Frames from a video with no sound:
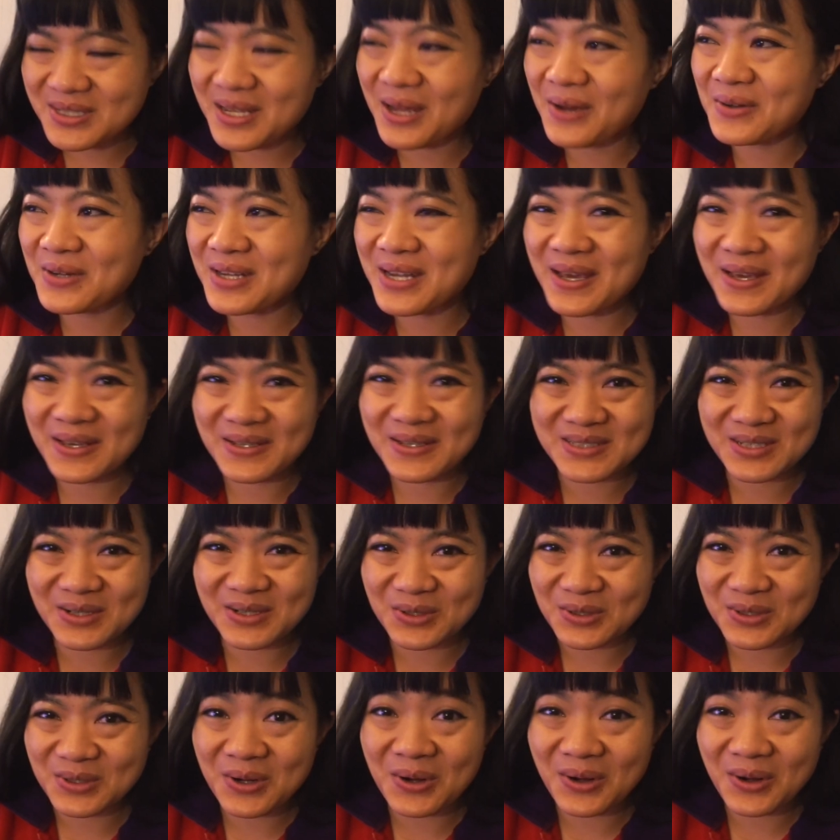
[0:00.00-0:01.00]
nowadays
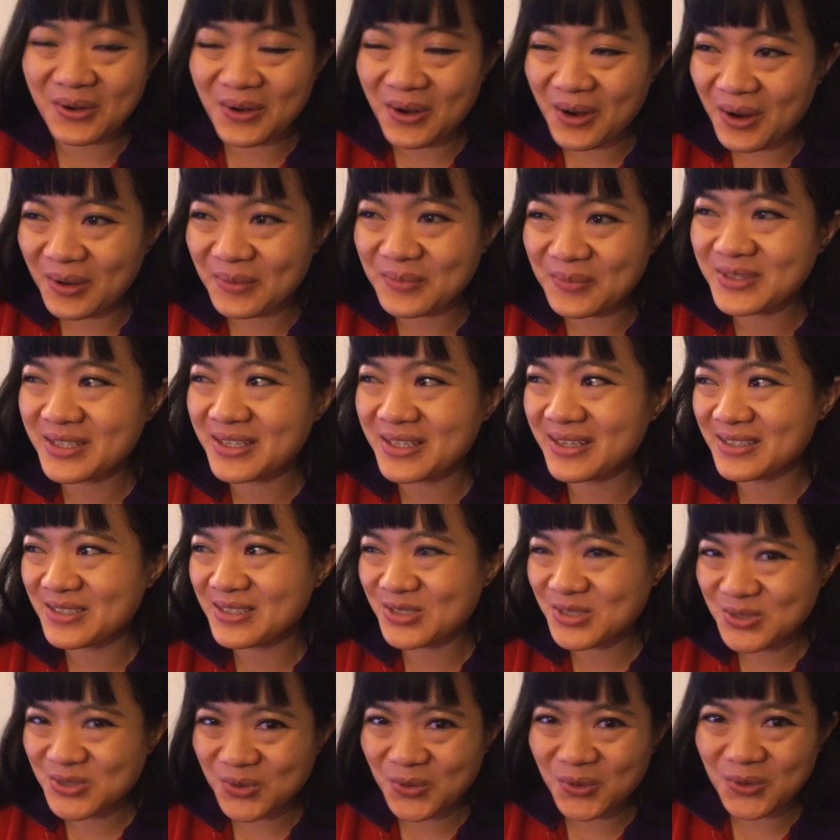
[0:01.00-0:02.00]
are cropped and
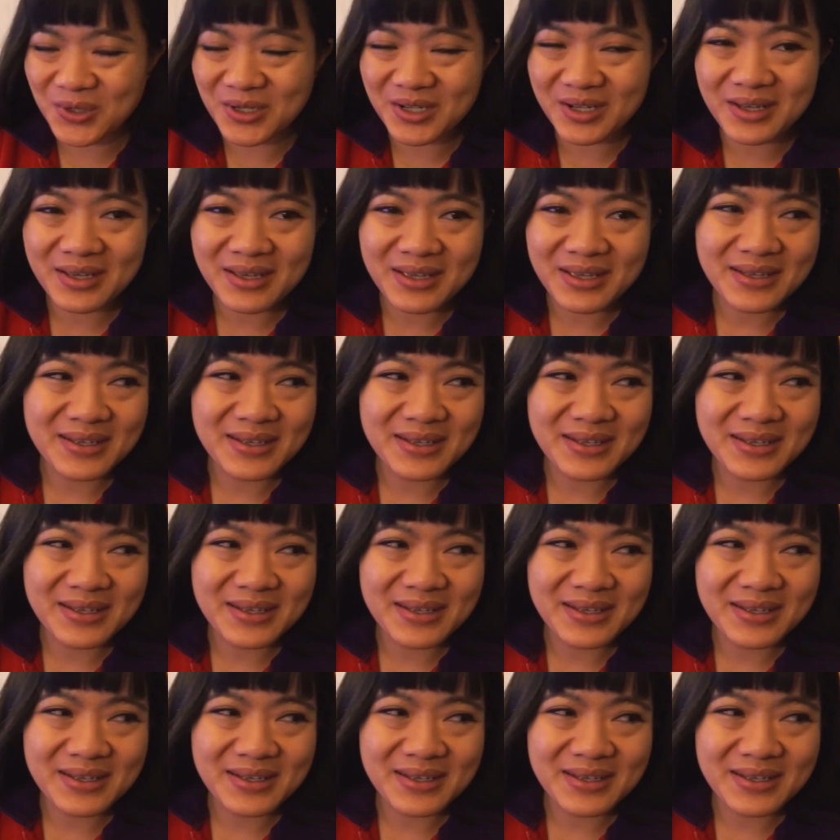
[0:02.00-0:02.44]
short.